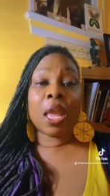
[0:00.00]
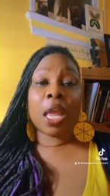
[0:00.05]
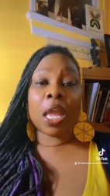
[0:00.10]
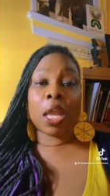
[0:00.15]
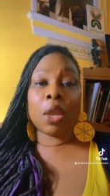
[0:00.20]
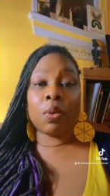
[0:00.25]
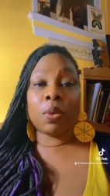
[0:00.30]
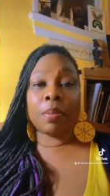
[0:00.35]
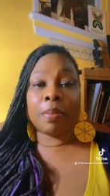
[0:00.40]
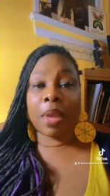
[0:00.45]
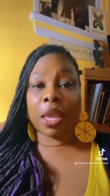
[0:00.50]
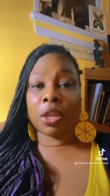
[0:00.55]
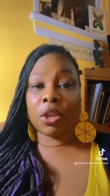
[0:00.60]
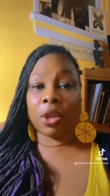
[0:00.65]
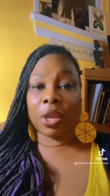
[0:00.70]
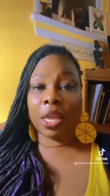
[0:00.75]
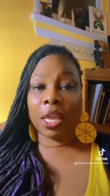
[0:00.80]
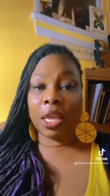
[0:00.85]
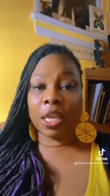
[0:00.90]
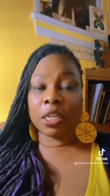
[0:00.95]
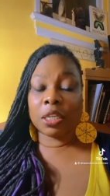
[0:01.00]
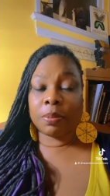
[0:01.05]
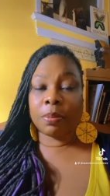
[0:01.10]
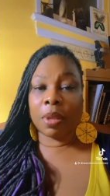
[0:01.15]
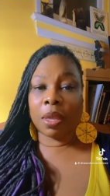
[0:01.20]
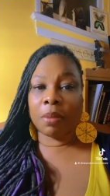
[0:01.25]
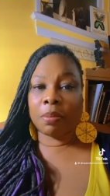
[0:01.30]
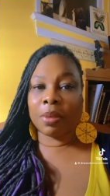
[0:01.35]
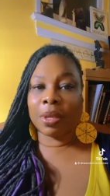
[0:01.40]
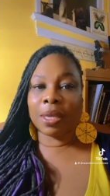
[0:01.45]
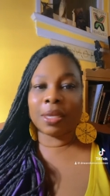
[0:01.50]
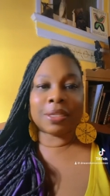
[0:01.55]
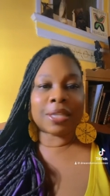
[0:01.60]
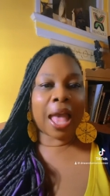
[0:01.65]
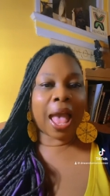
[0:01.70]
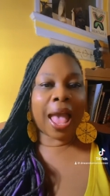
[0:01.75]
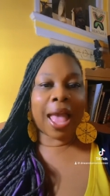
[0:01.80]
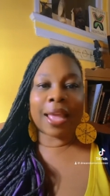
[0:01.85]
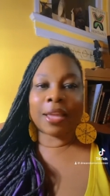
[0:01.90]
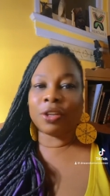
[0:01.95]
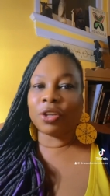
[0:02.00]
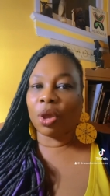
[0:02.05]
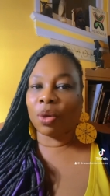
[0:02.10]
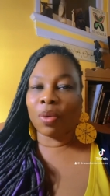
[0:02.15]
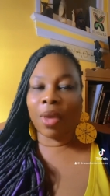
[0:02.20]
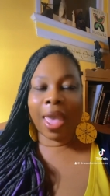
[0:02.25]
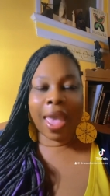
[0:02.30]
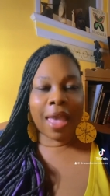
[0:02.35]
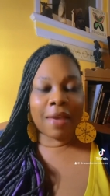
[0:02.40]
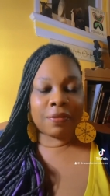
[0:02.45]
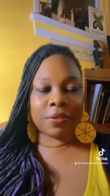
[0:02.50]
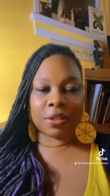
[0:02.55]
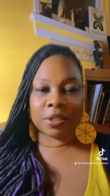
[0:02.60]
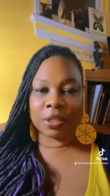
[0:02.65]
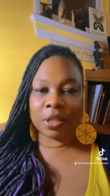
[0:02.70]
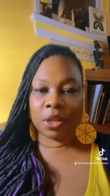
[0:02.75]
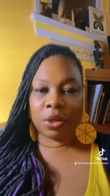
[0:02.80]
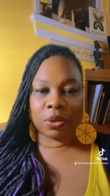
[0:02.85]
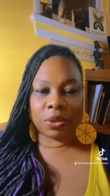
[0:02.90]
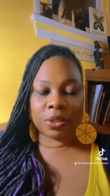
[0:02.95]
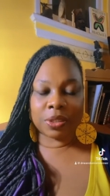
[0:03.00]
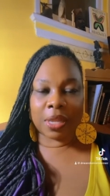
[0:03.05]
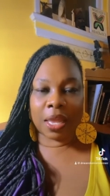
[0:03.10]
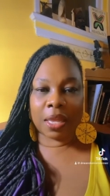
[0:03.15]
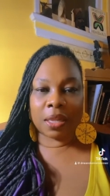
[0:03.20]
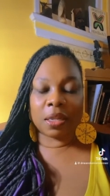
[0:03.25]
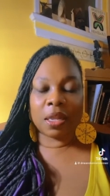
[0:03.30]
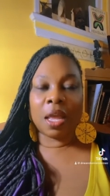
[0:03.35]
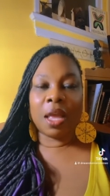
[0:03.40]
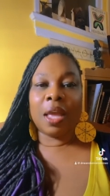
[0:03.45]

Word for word: it would make your head spin because I don't have the skill set